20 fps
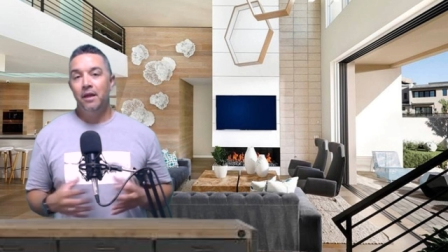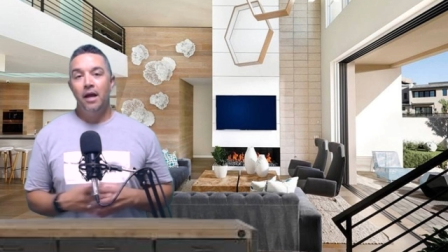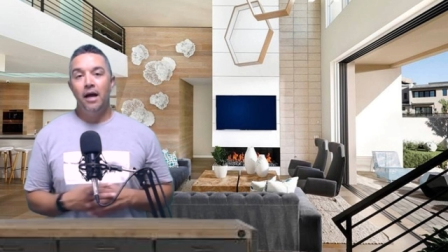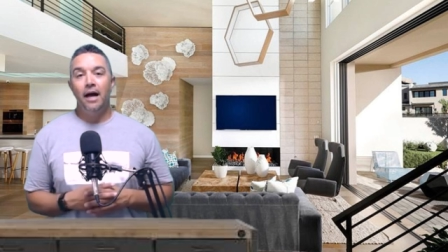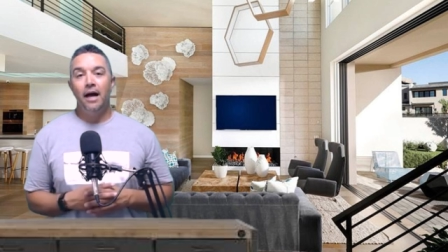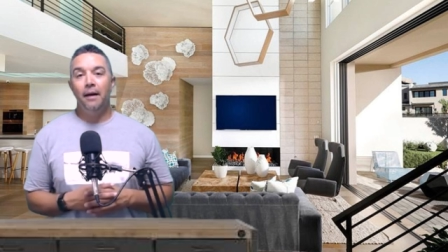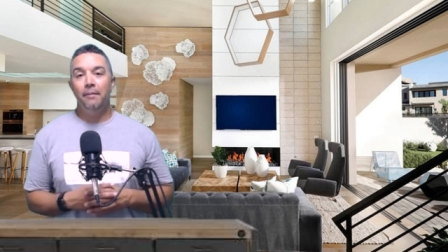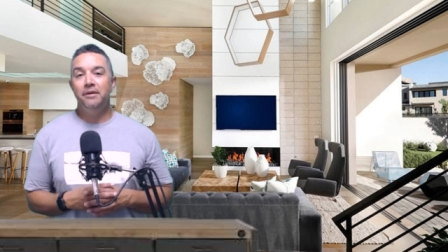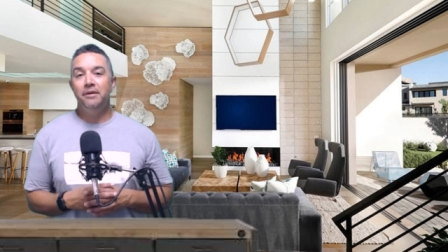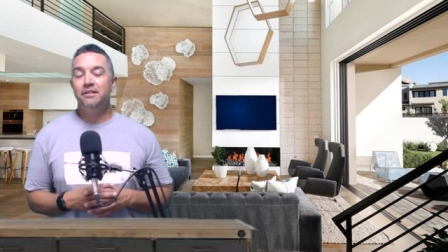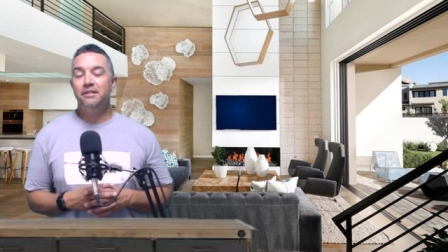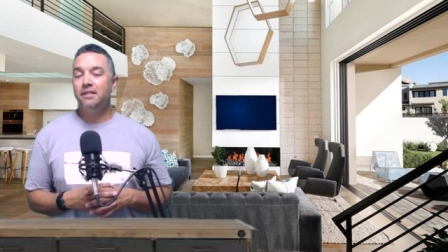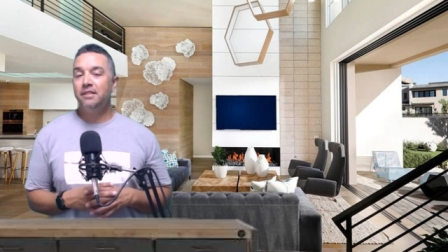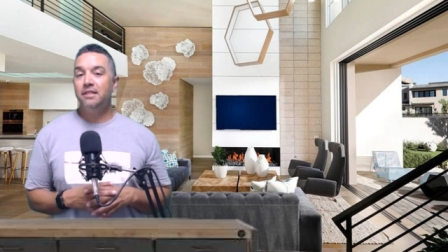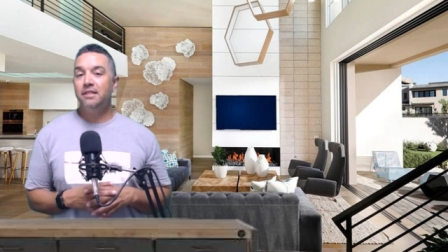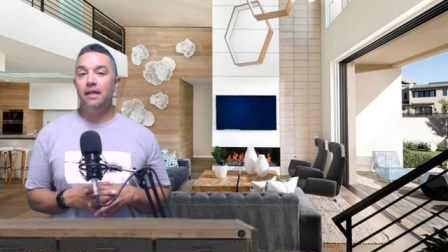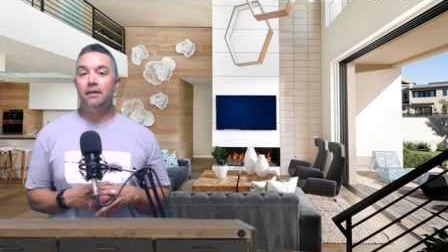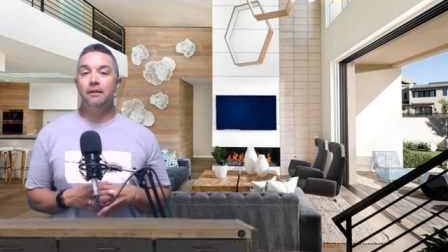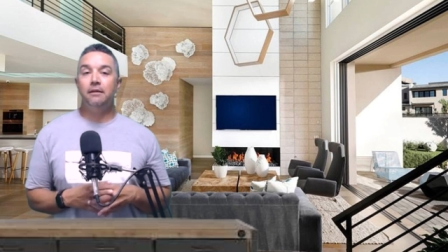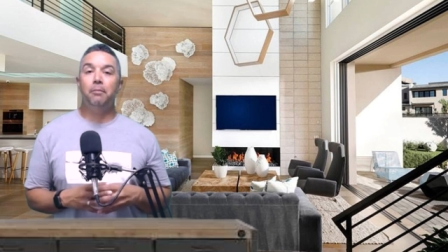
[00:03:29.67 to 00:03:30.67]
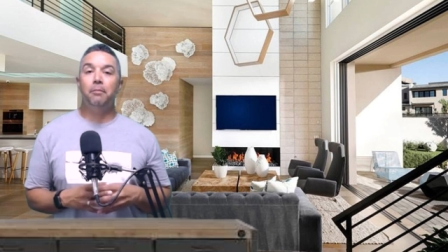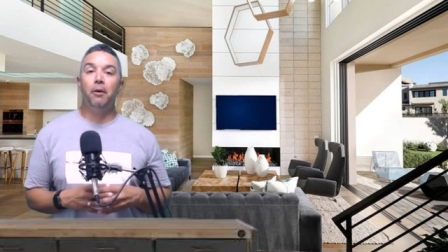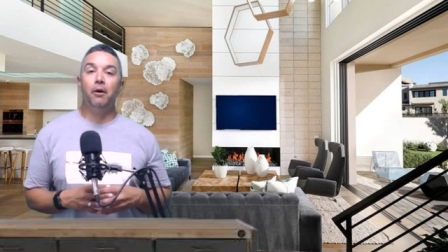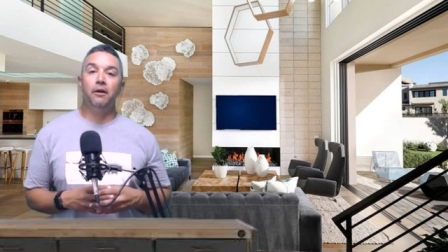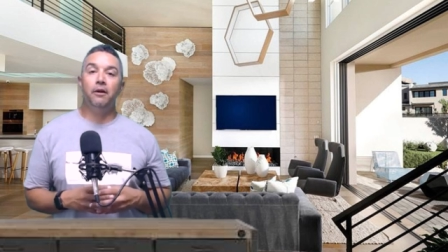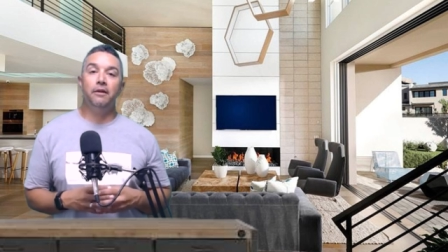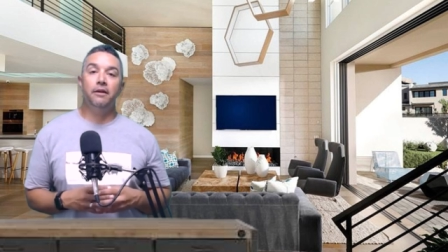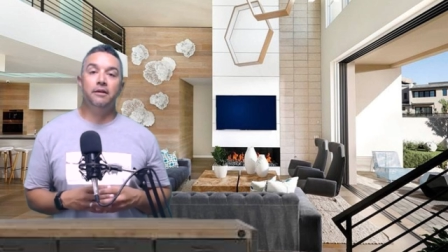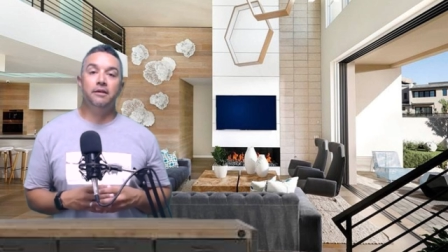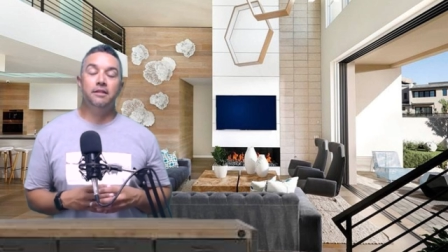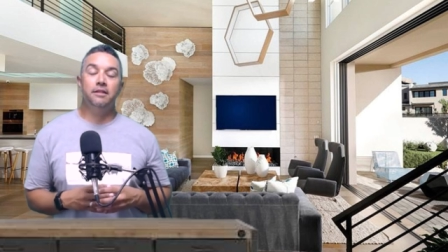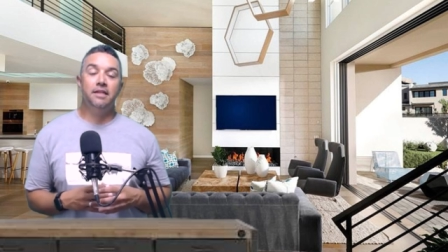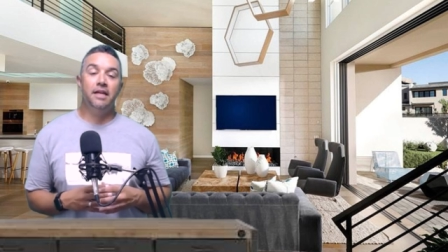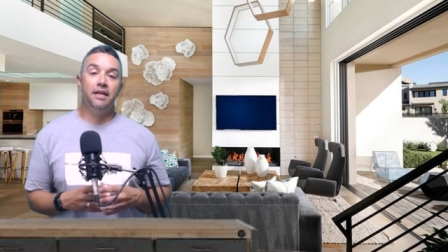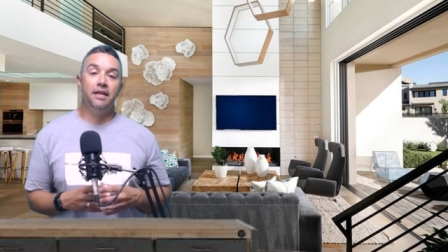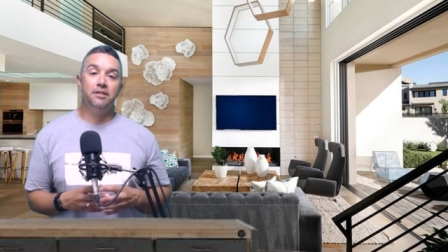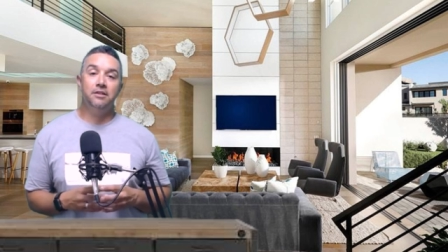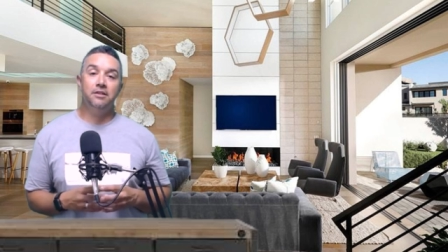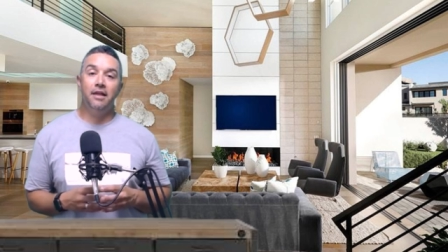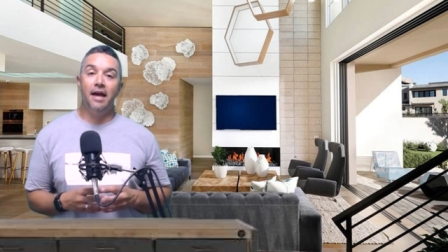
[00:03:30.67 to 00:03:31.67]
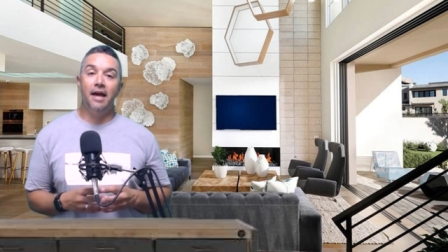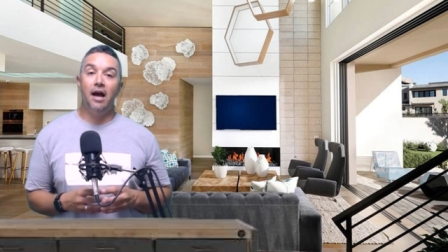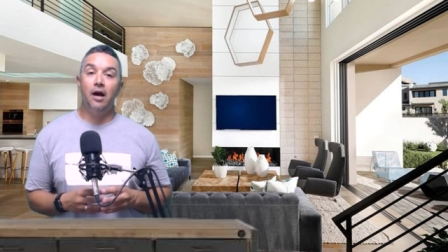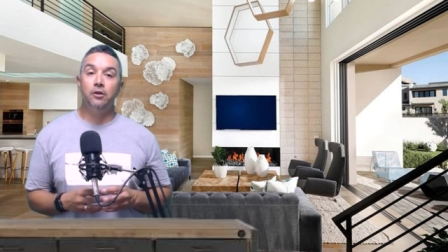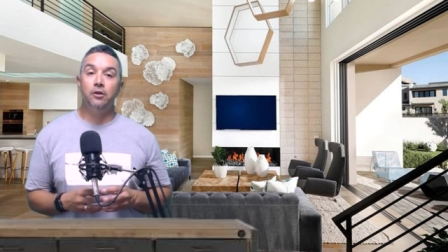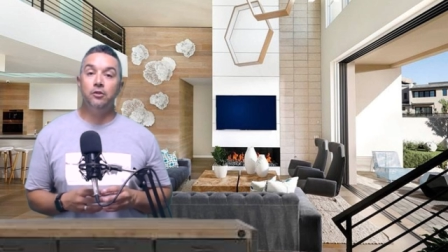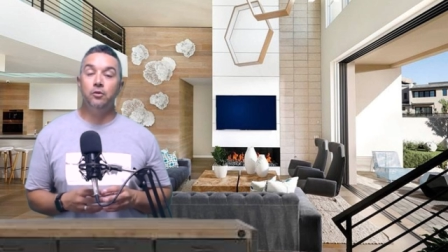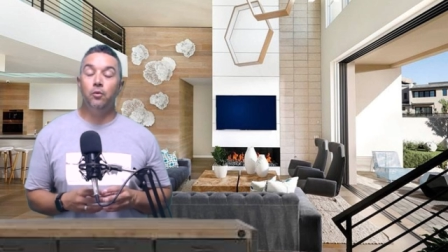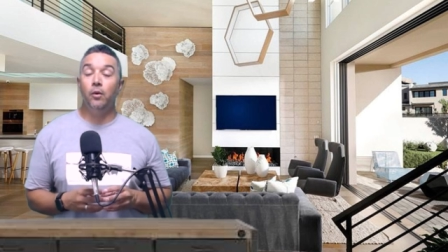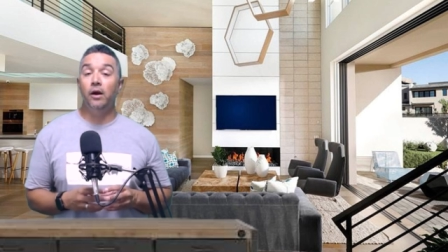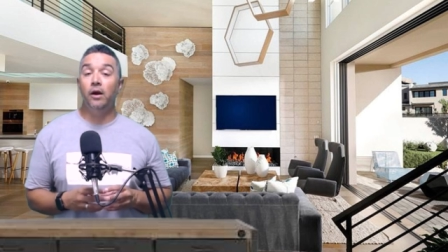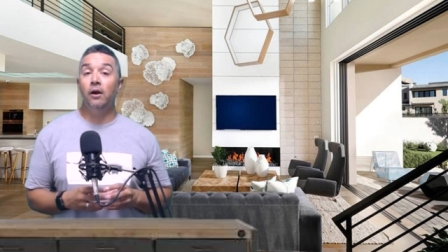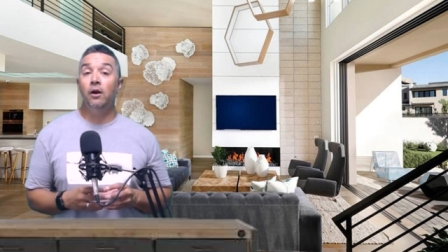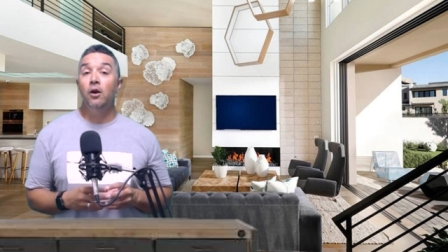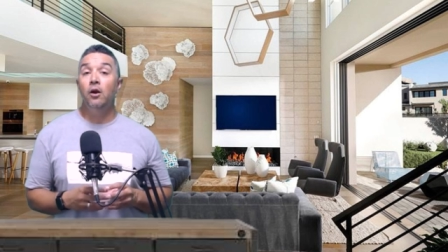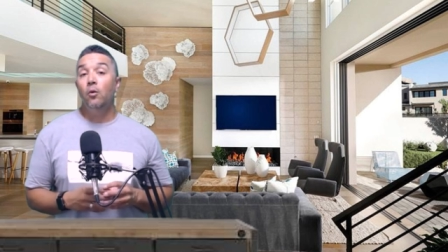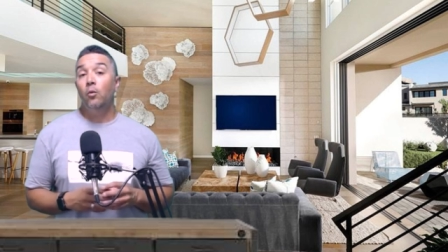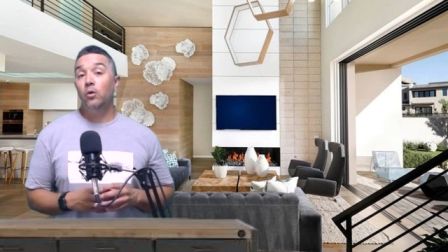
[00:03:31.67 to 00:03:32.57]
Um, this is not the part of the stage of the house where